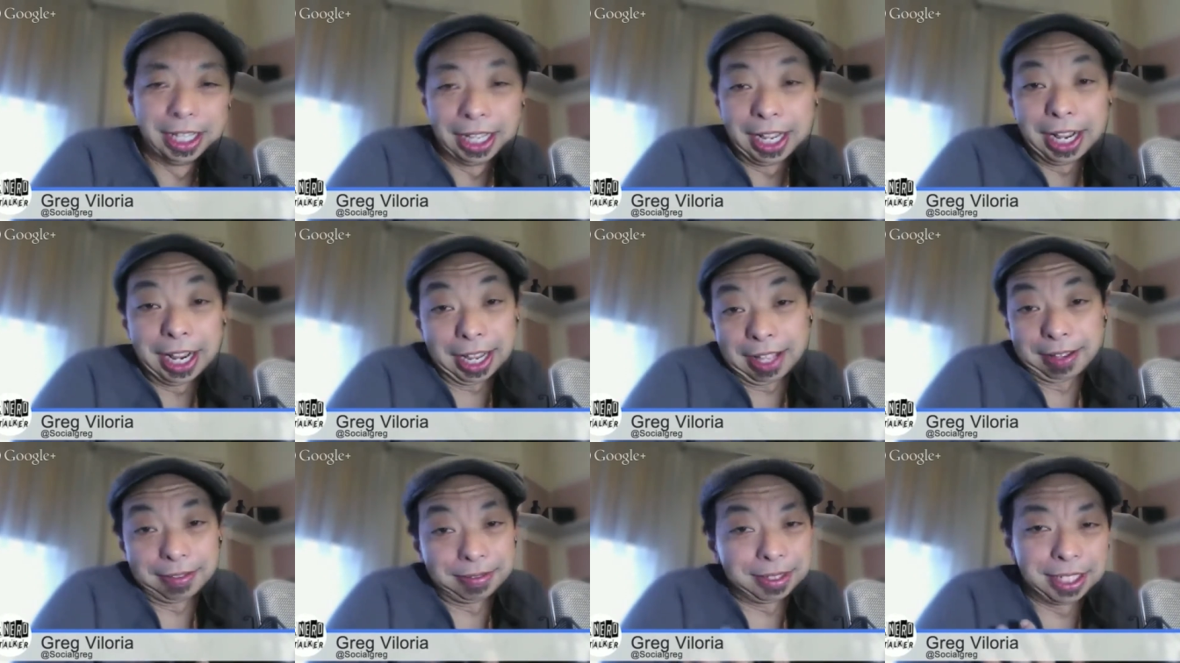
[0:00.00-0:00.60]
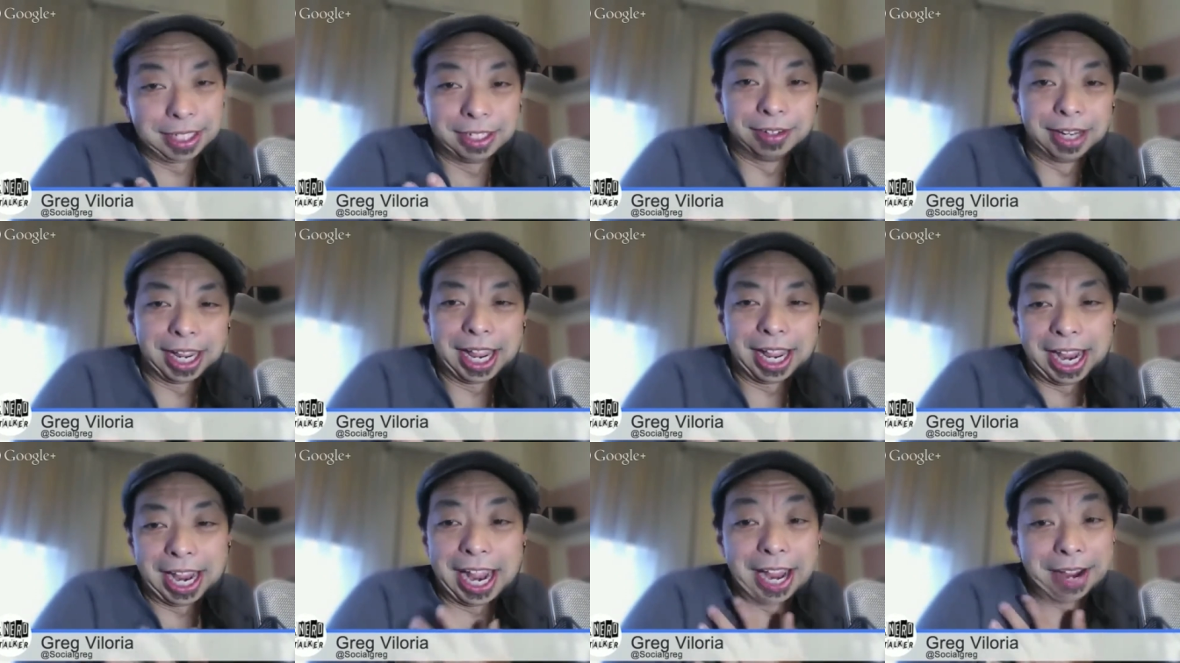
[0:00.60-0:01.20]
I, you know
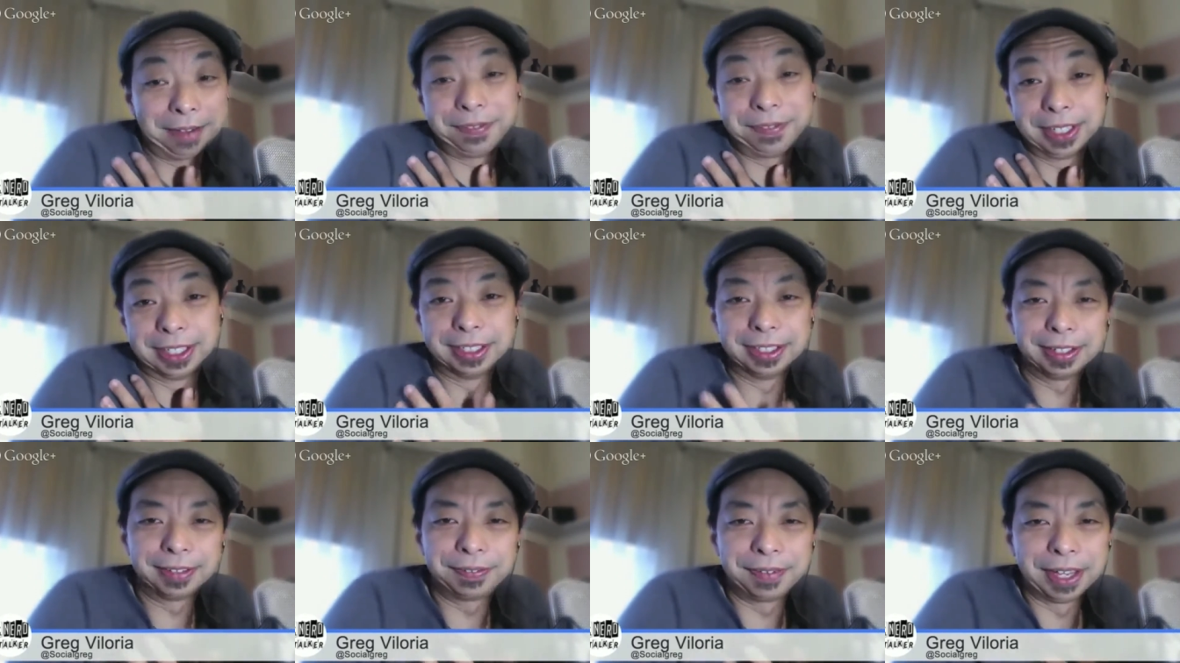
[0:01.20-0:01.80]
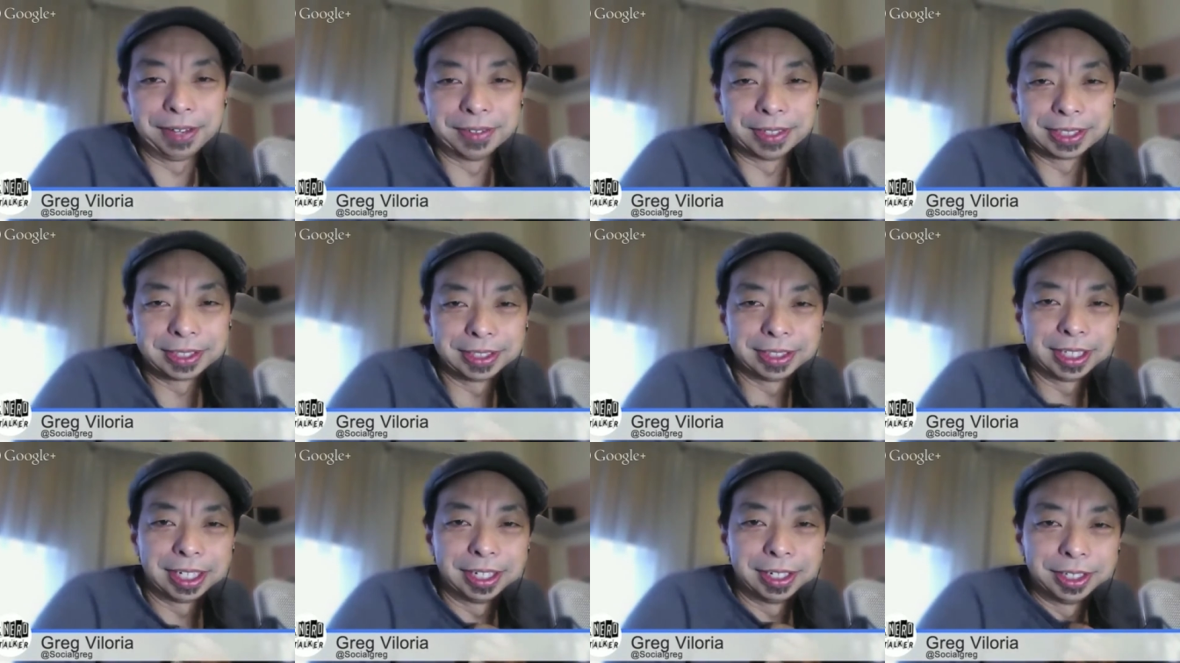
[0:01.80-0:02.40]
I feel
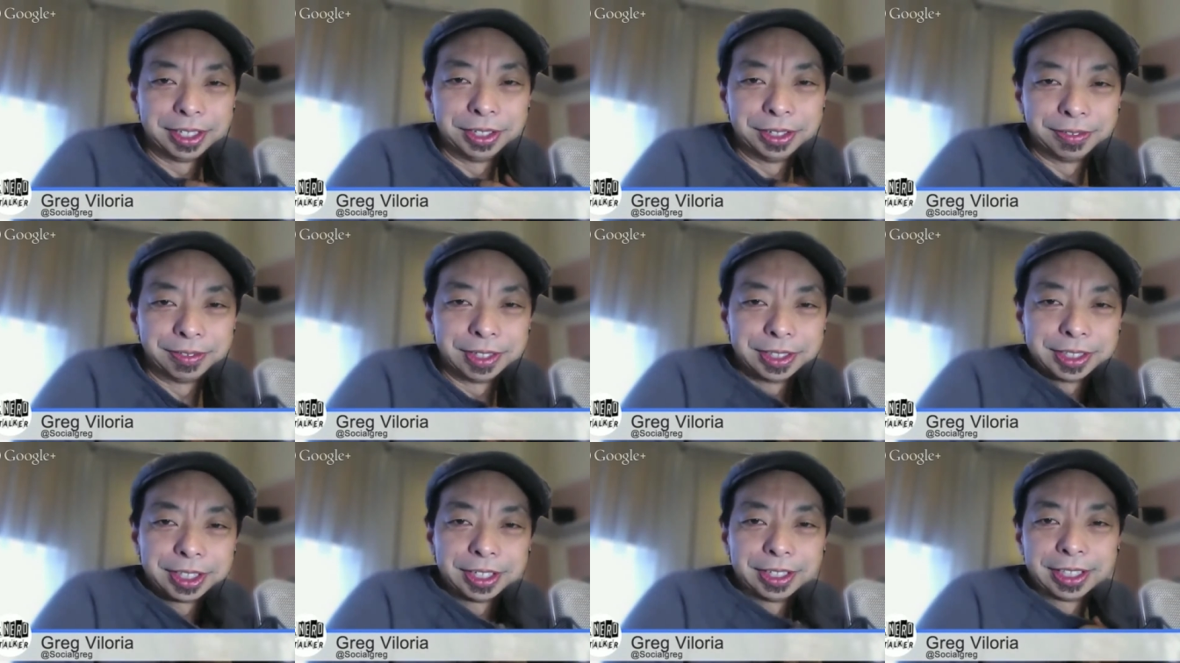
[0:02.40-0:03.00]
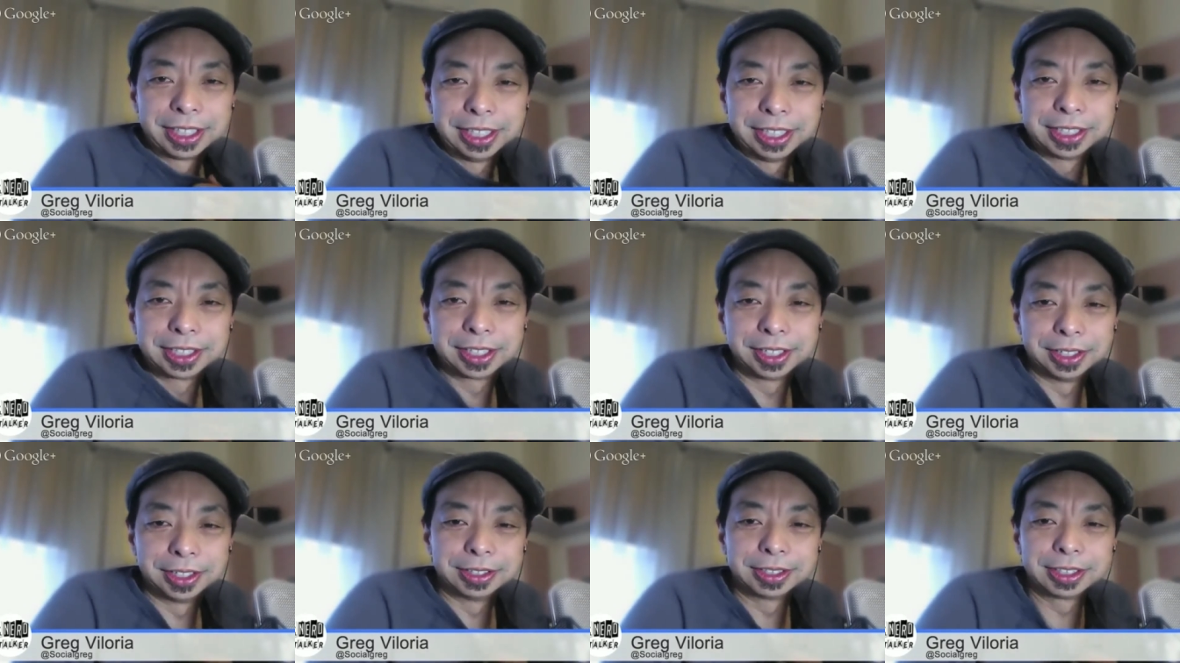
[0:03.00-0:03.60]
famous uh, university on the East
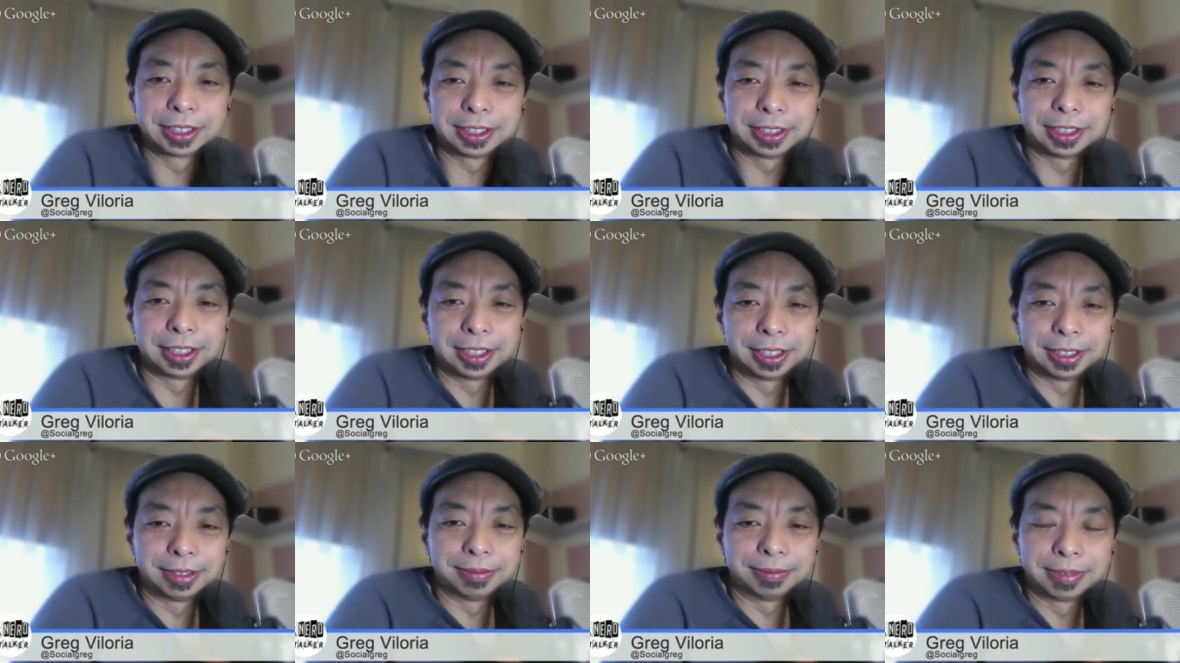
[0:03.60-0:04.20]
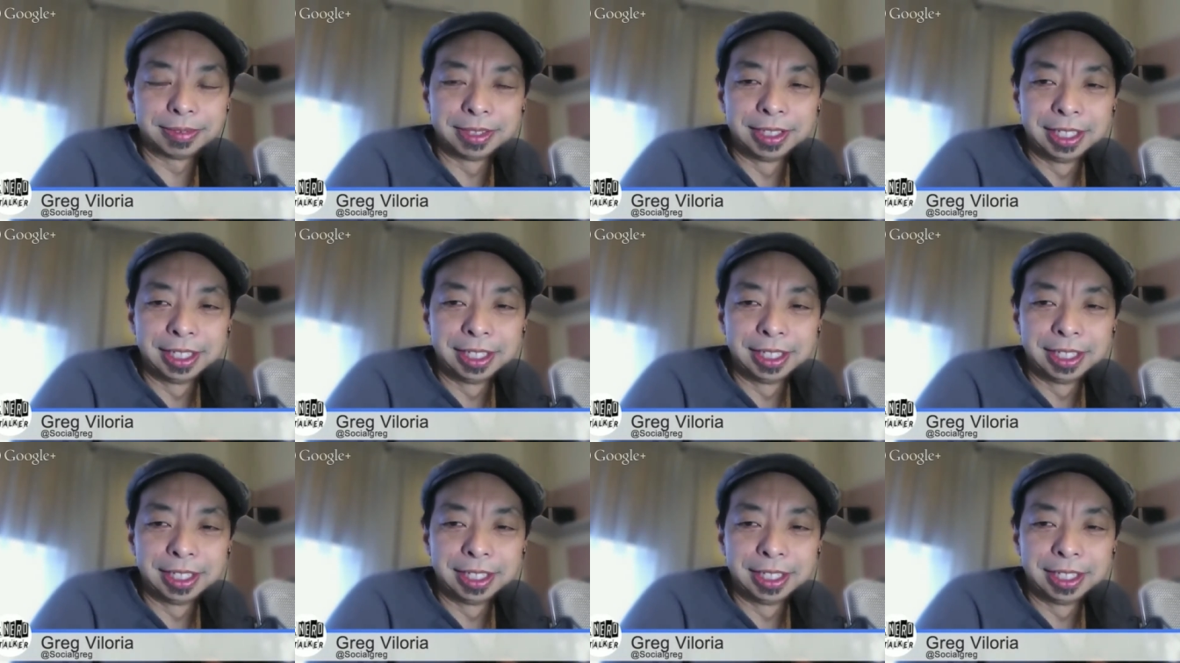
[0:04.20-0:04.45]
Coast. Um,